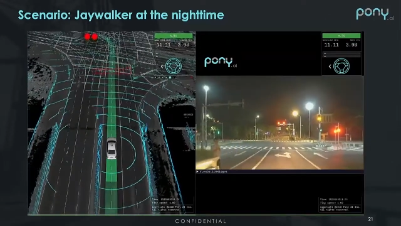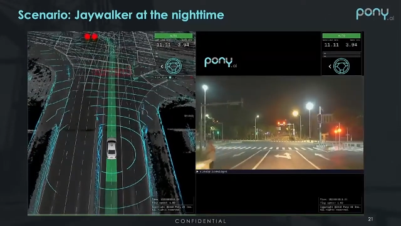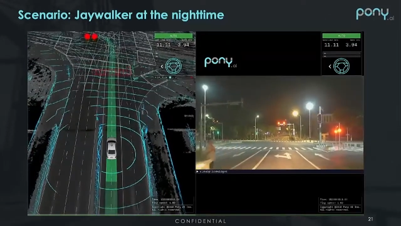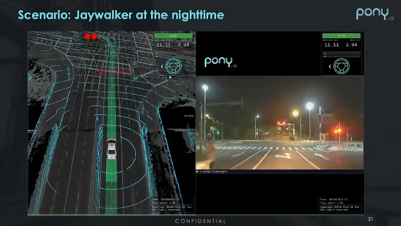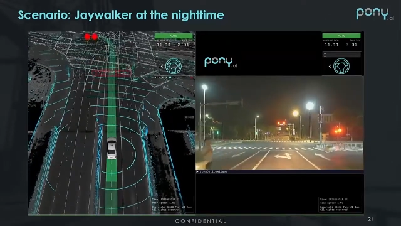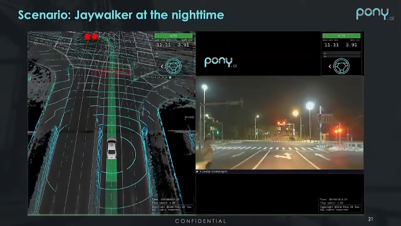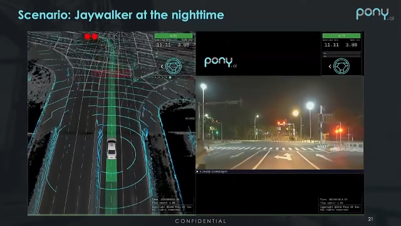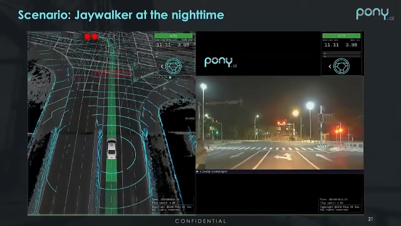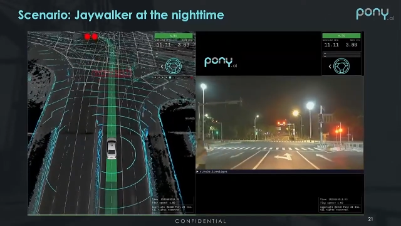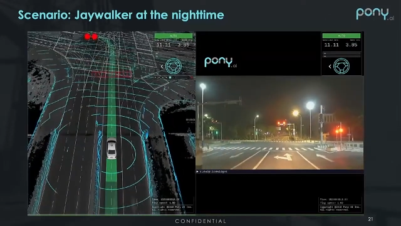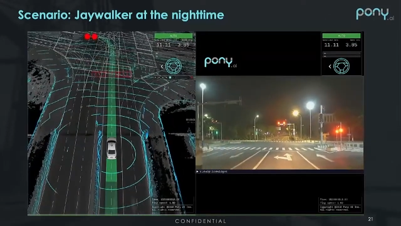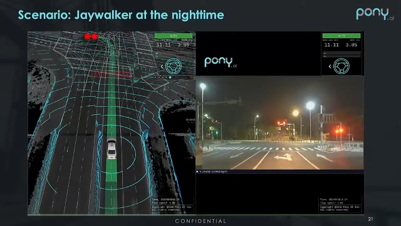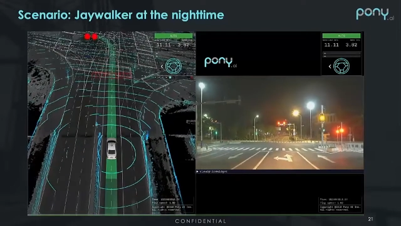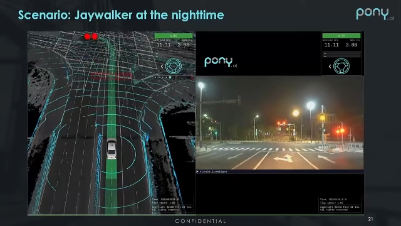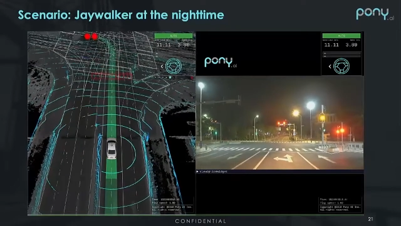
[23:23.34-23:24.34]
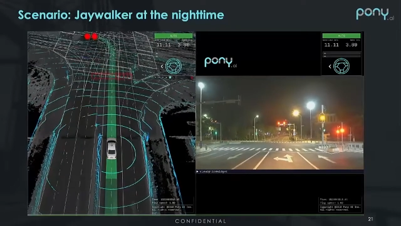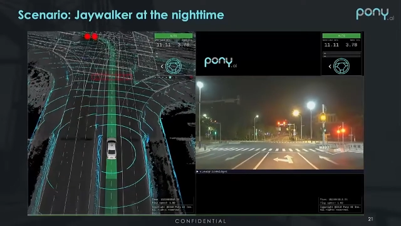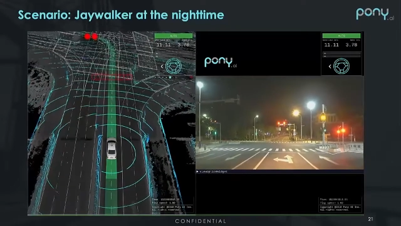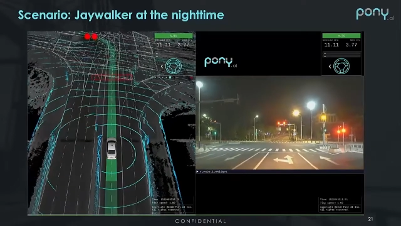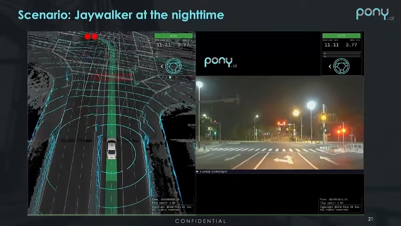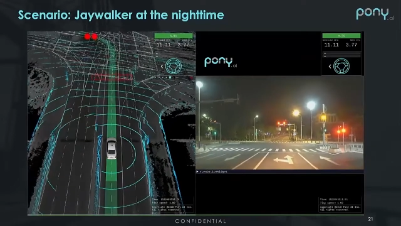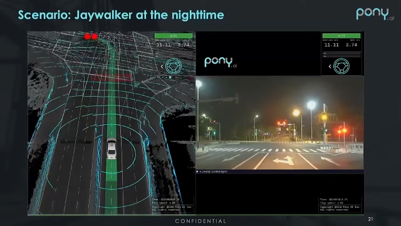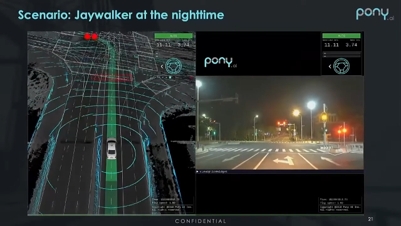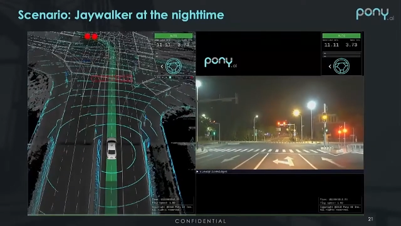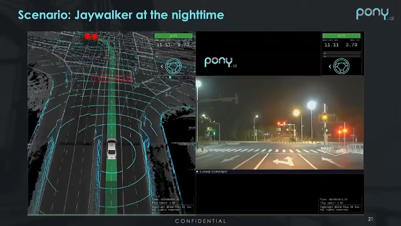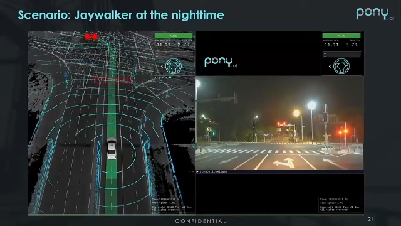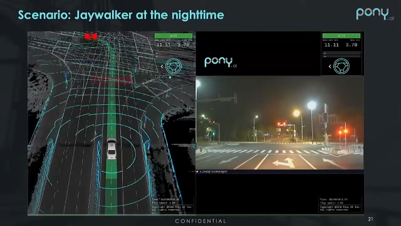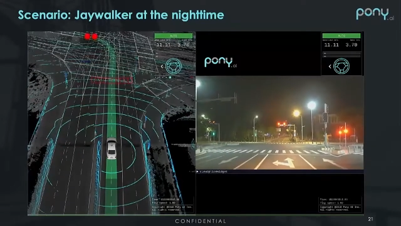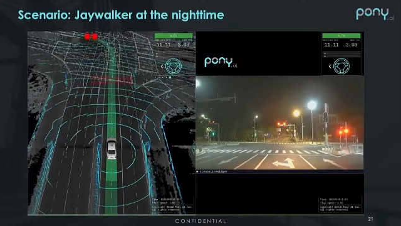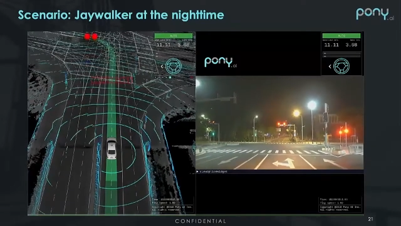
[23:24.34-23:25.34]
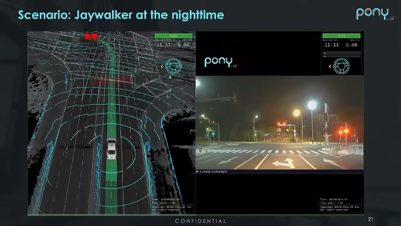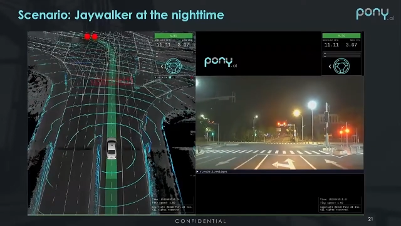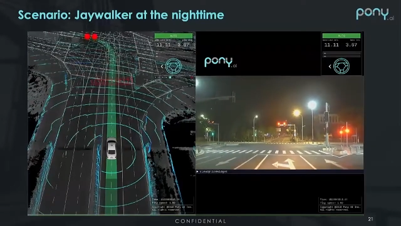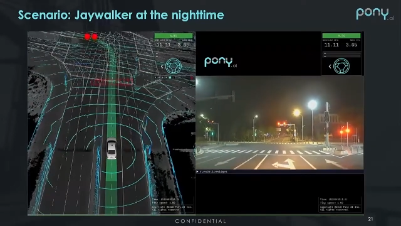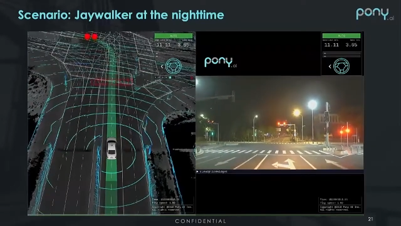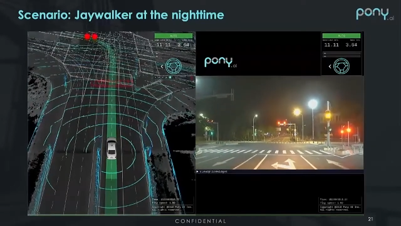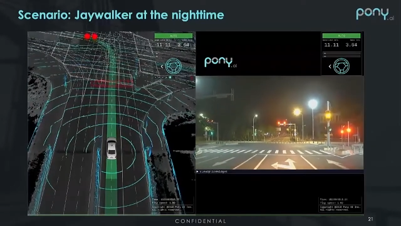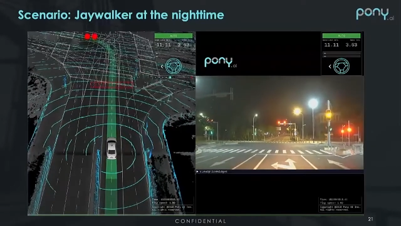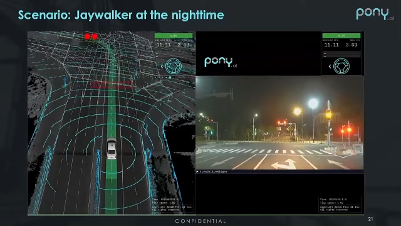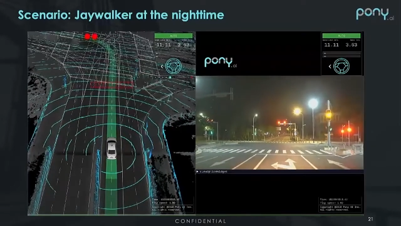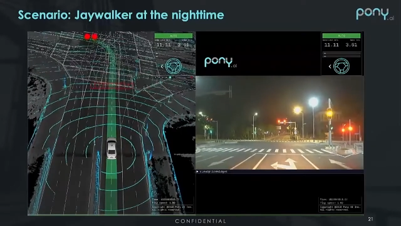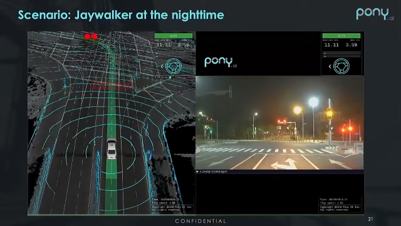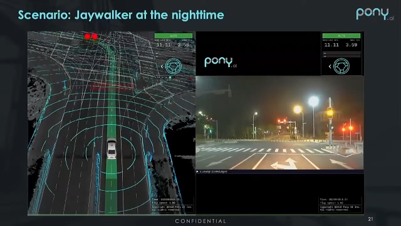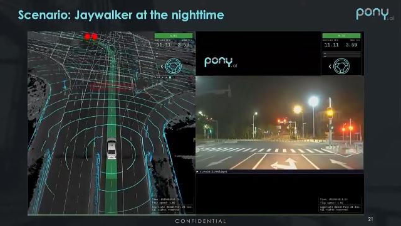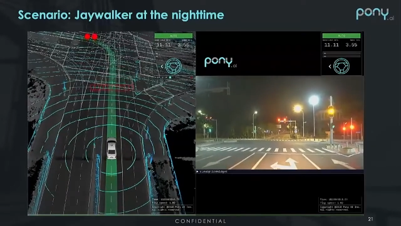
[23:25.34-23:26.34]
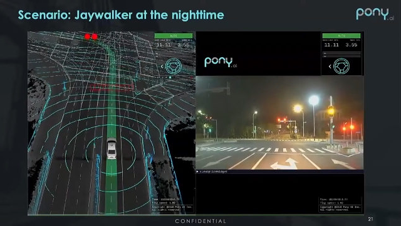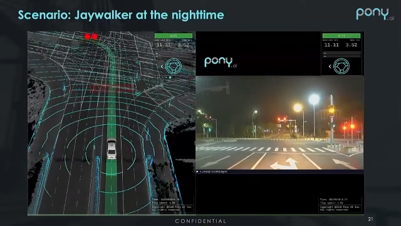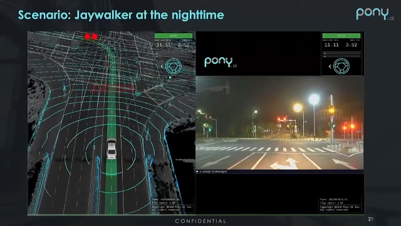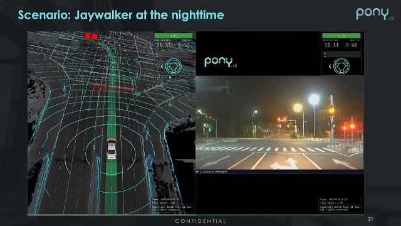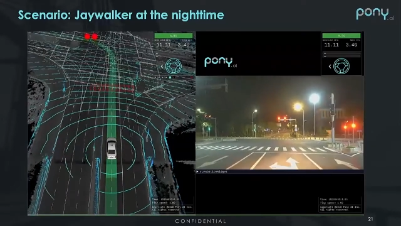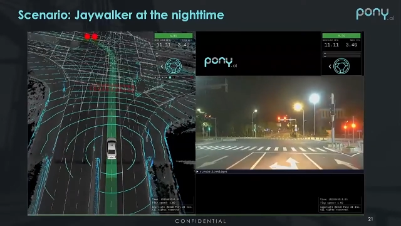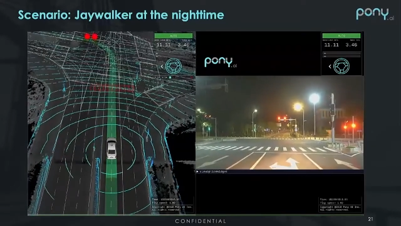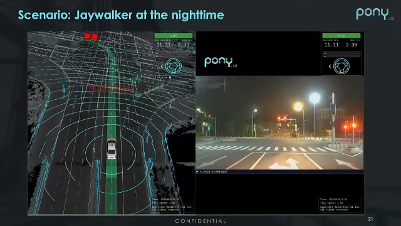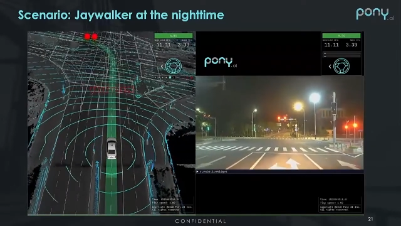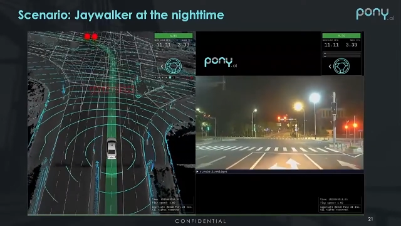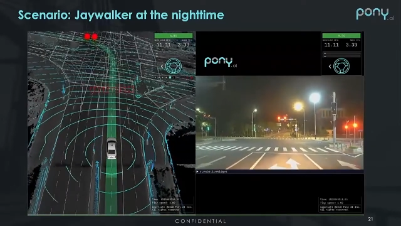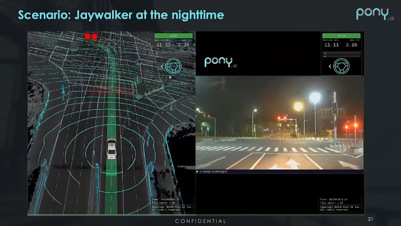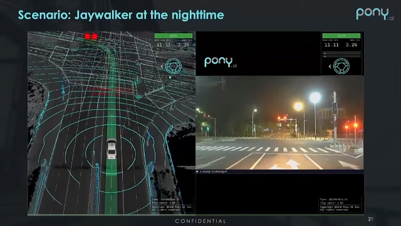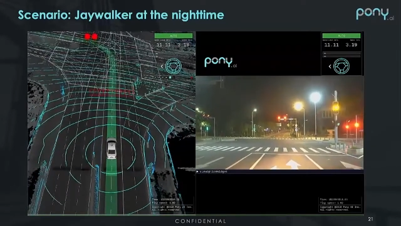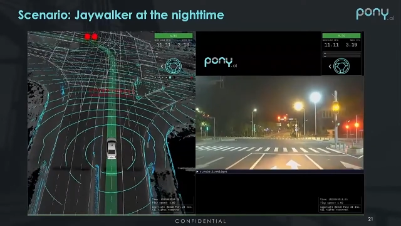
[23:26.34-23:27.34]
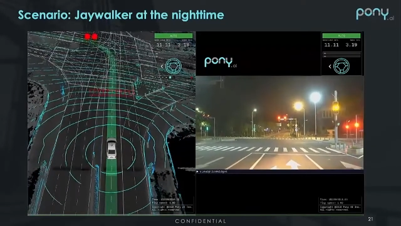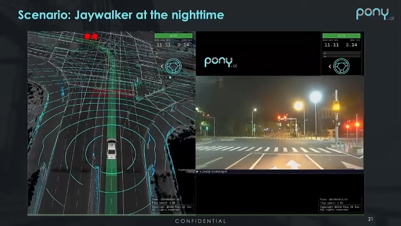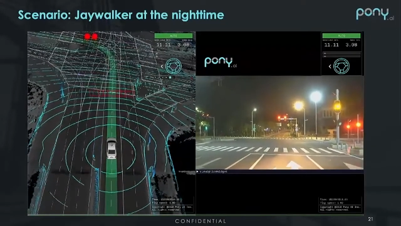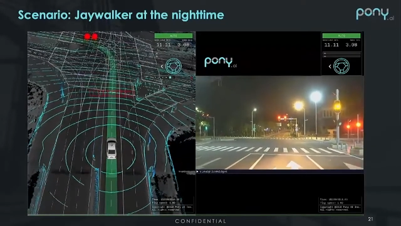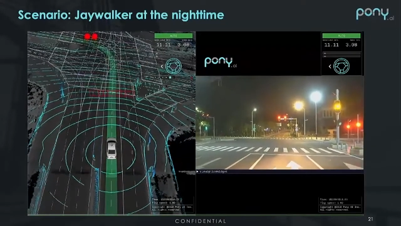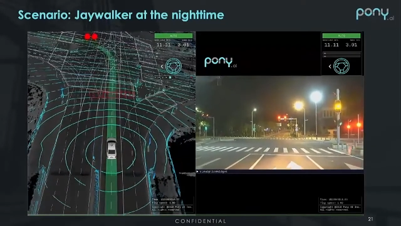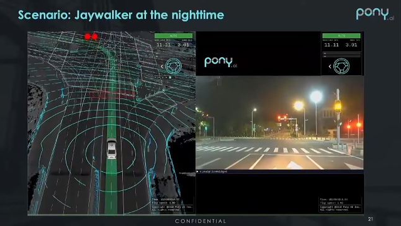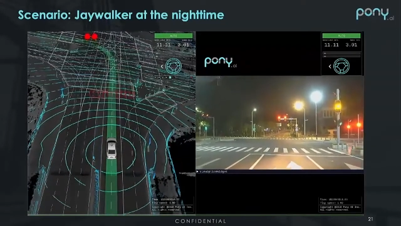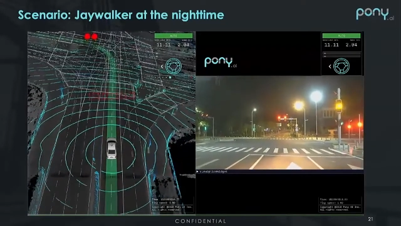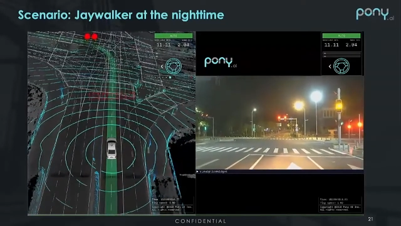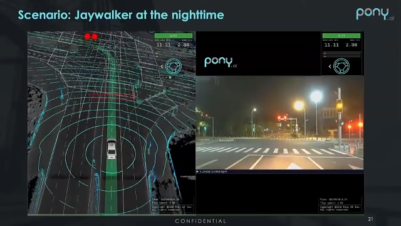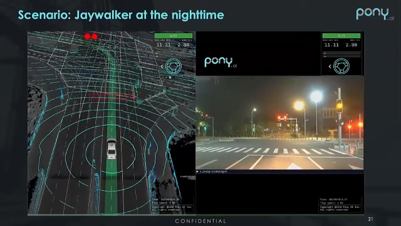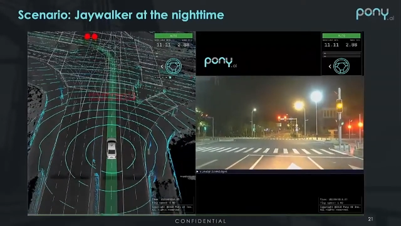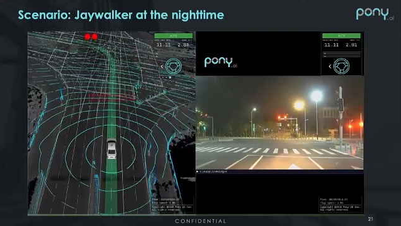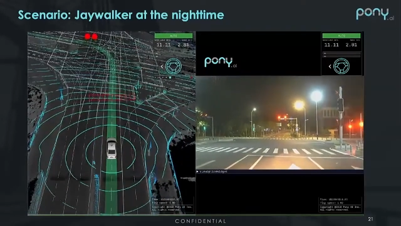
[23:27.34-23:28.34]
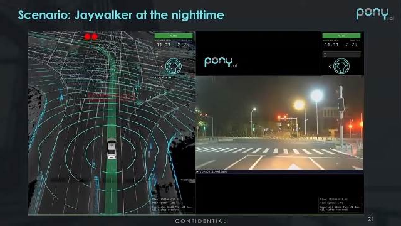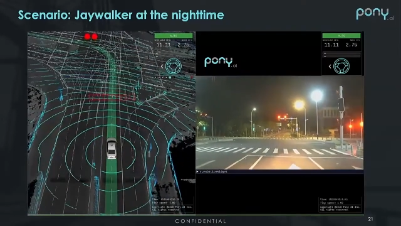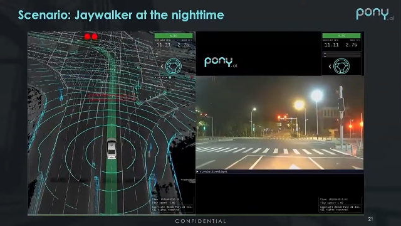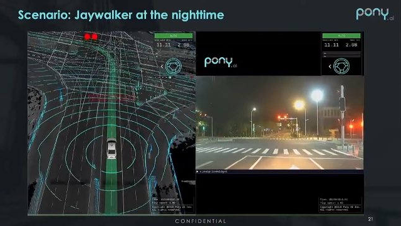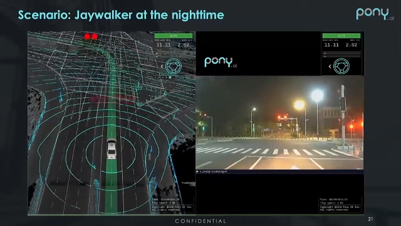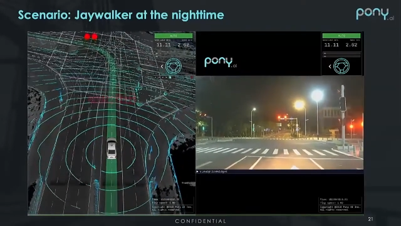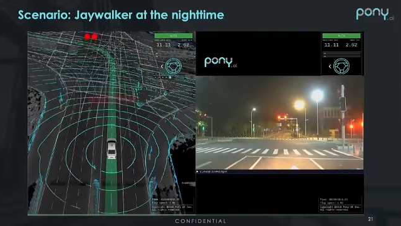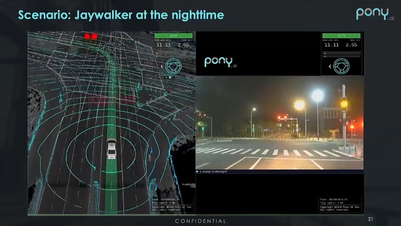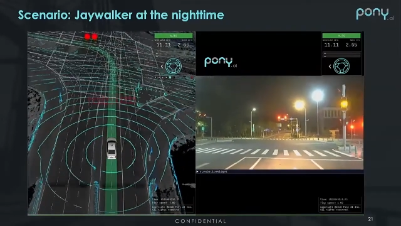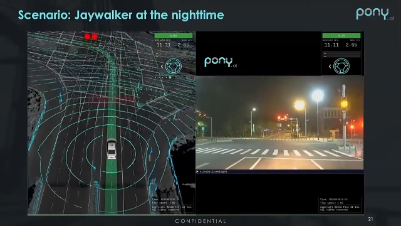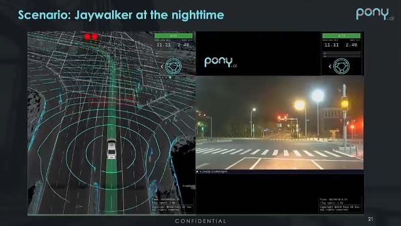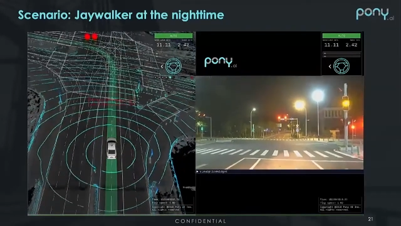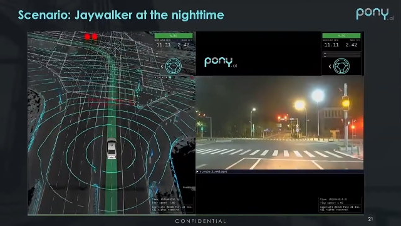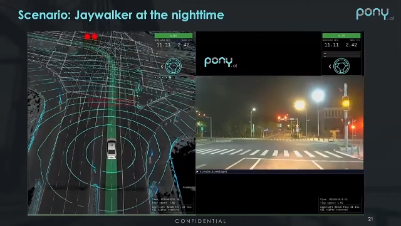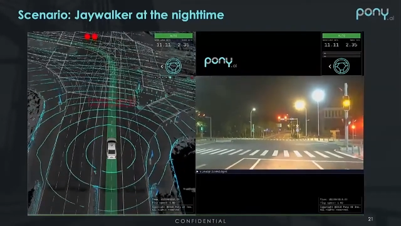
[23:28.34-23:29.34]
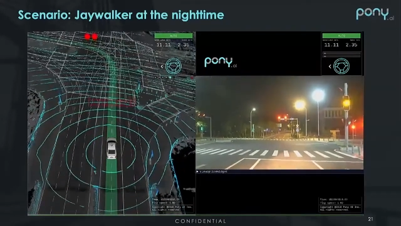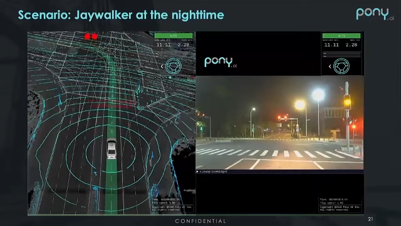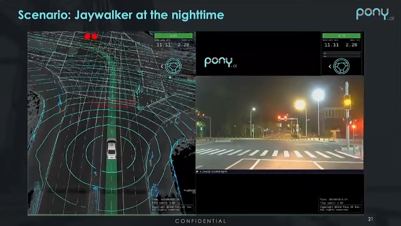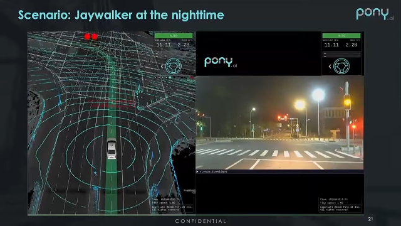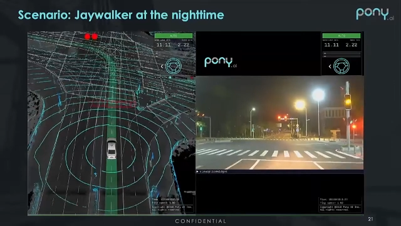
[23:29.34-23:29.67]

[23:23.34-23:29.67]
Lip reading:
Nobody's mouth can be seen.